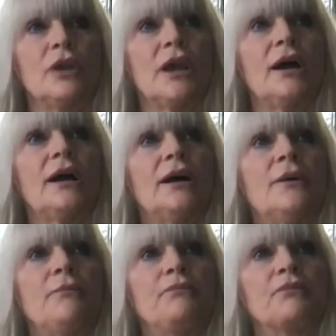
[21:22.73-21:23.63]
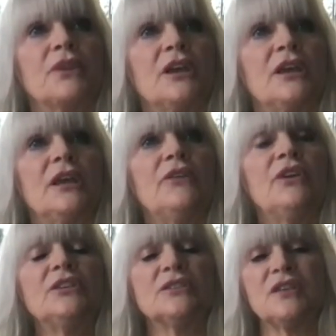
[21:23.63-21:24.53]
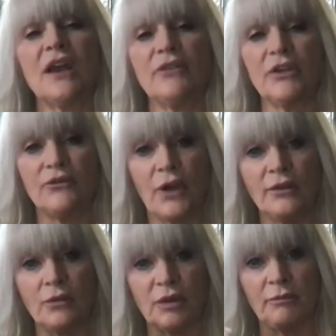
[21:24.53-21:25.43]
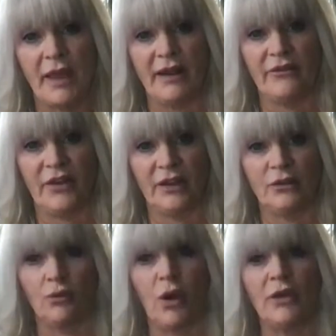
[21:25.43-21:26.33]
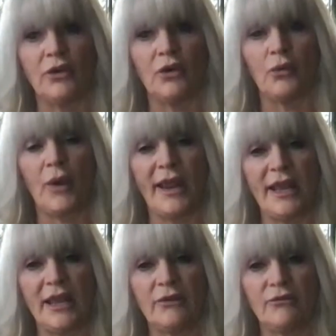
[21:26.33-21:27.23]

uh, um, even just having friends with benefits while you're waiting